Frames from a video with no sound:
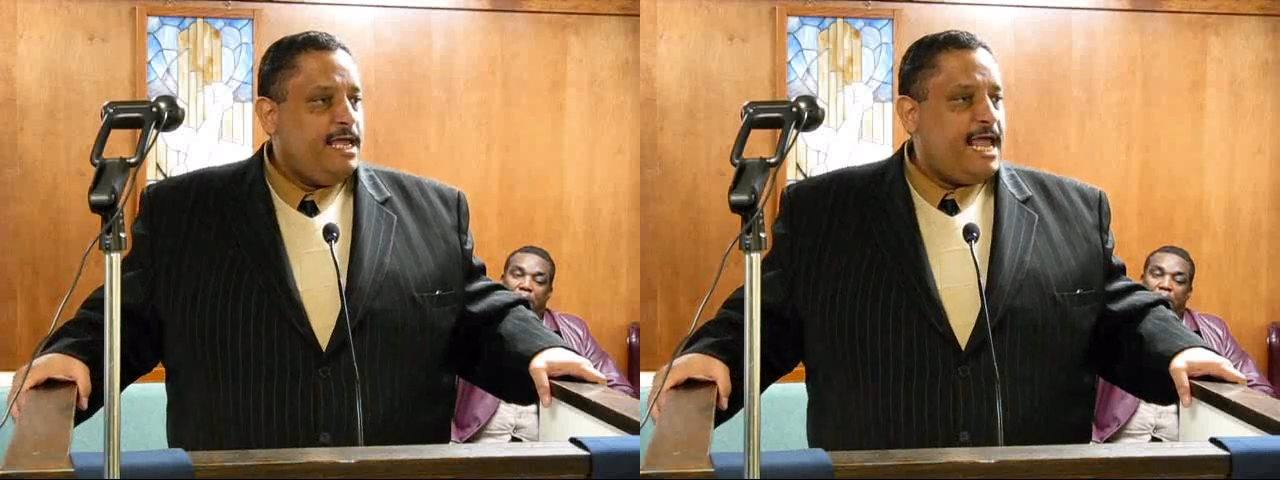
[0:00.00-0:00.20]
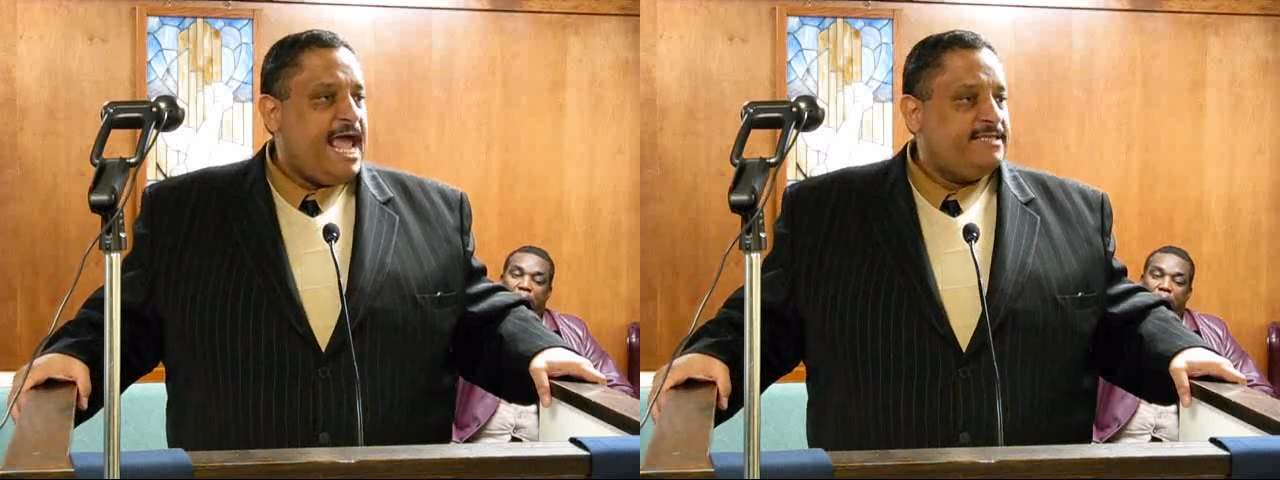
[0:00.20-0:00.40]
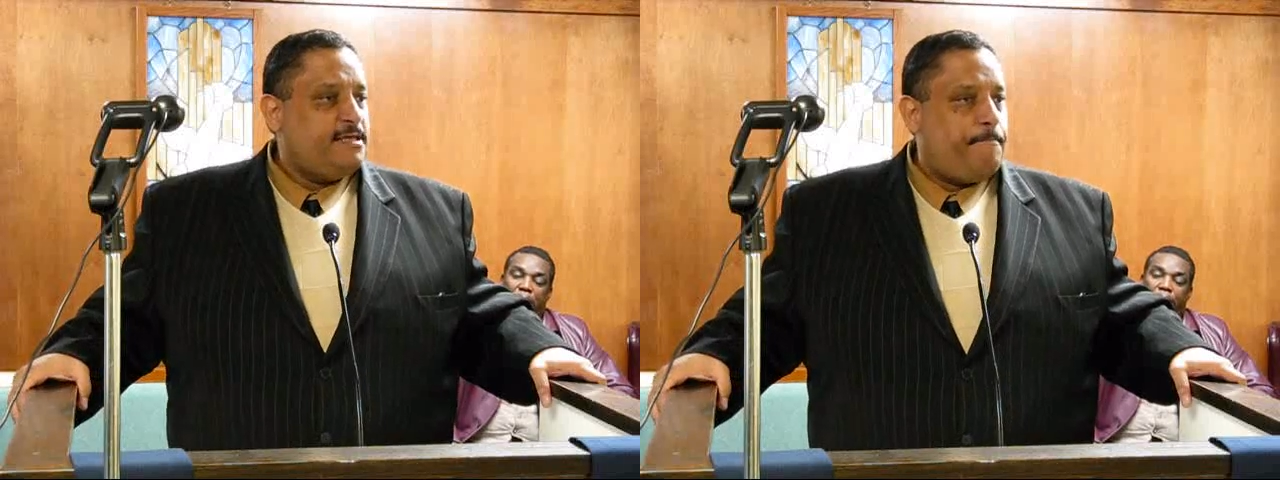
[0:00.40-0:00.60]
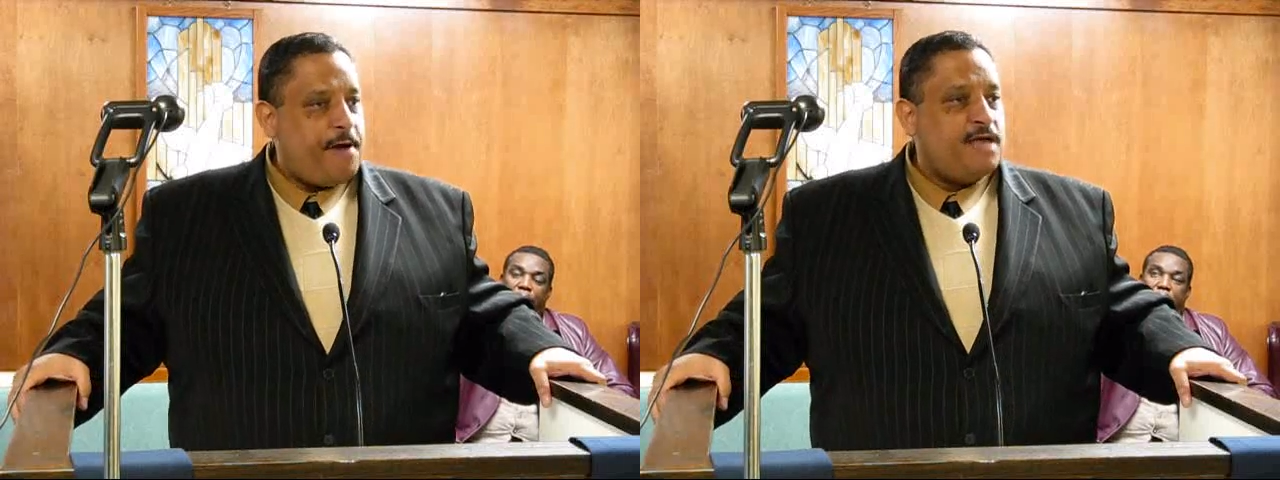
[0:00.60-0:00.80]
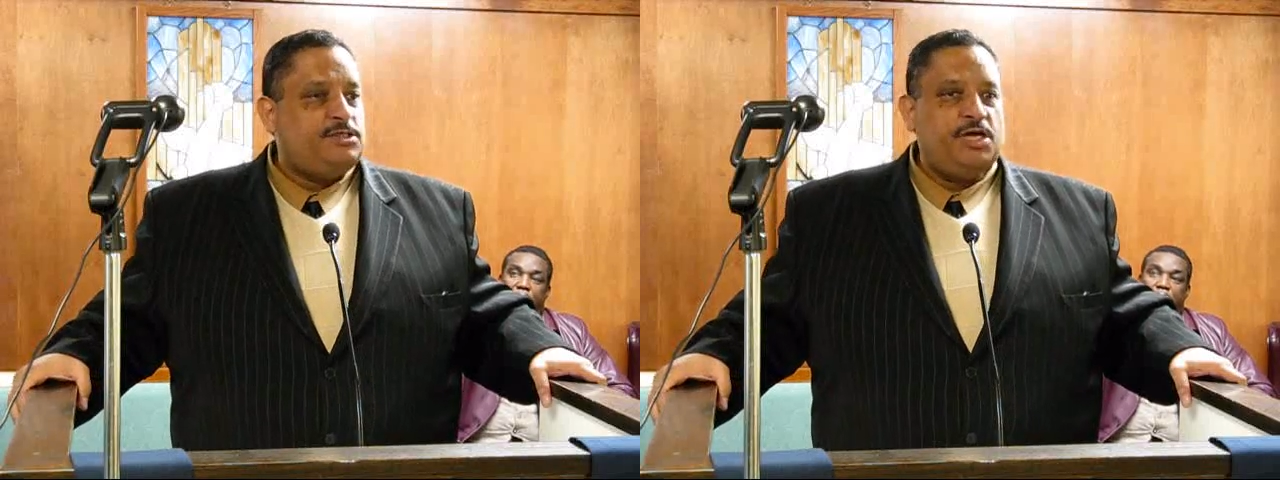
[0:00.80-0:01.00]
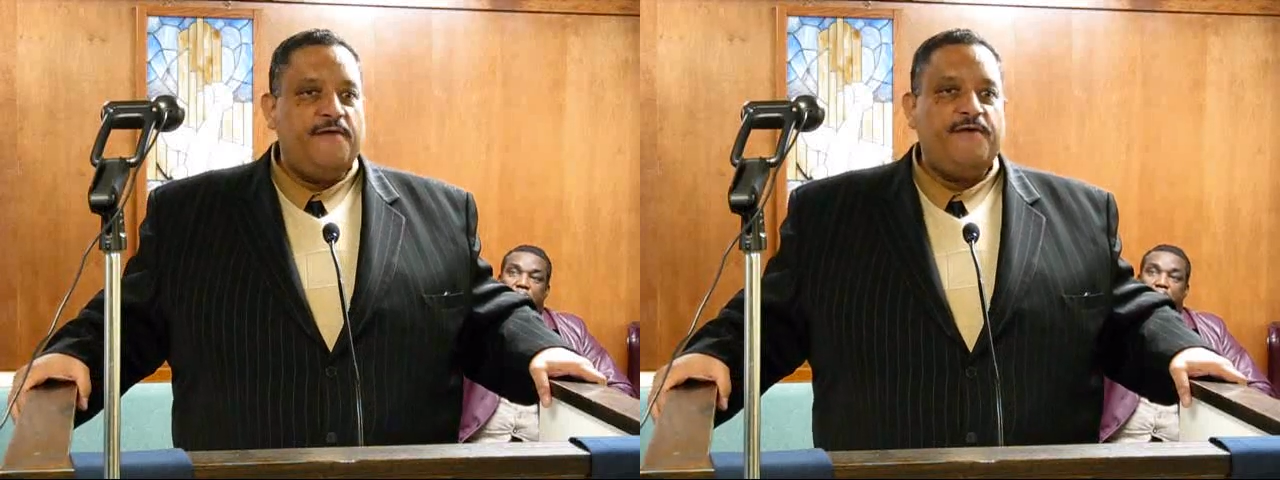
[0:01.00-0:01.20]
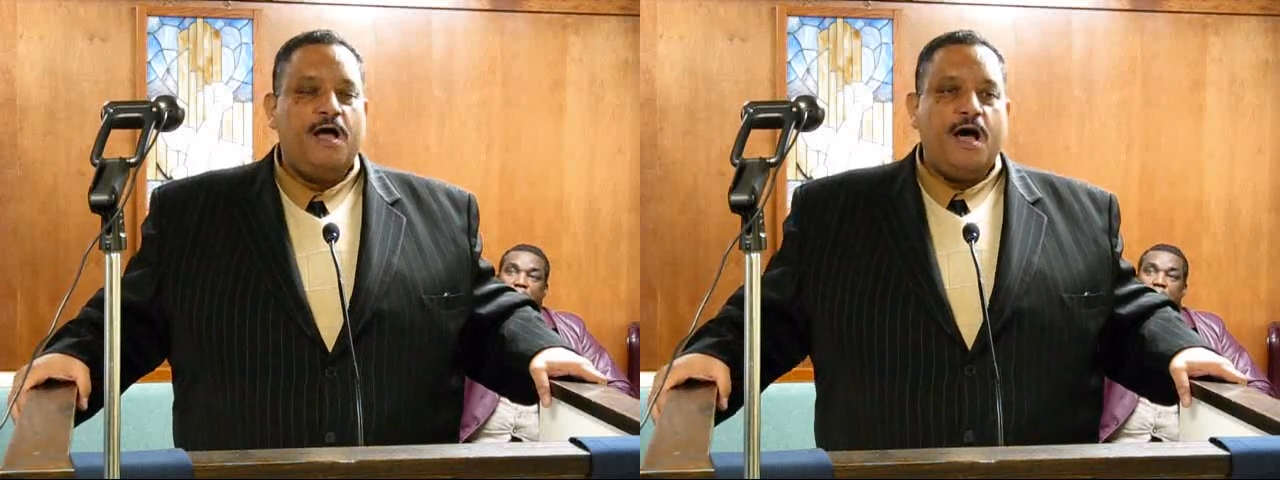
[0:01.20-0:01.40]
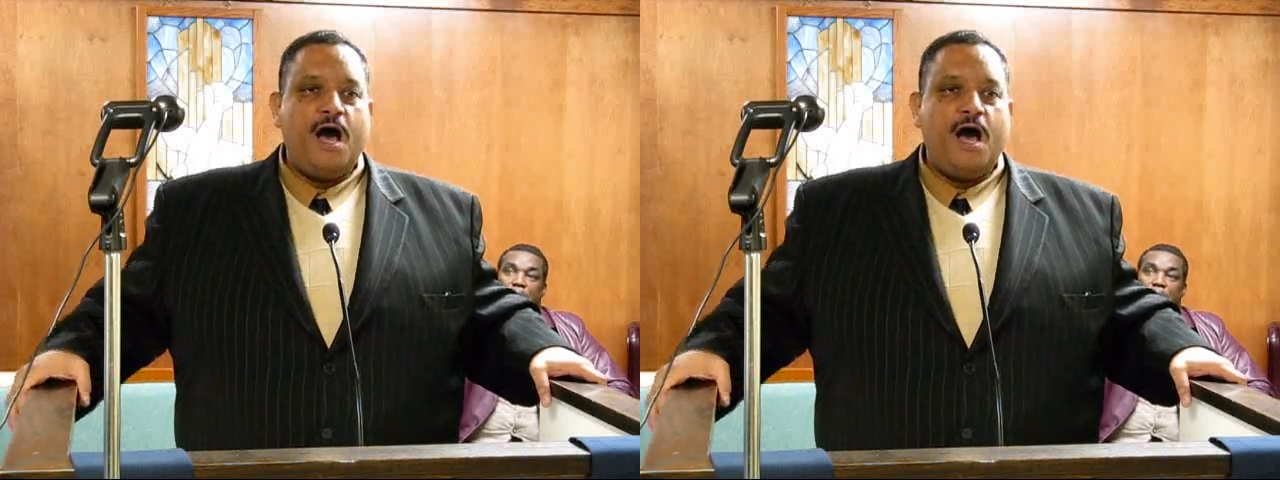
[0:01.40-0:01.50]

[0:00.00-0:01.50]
He has a bunch of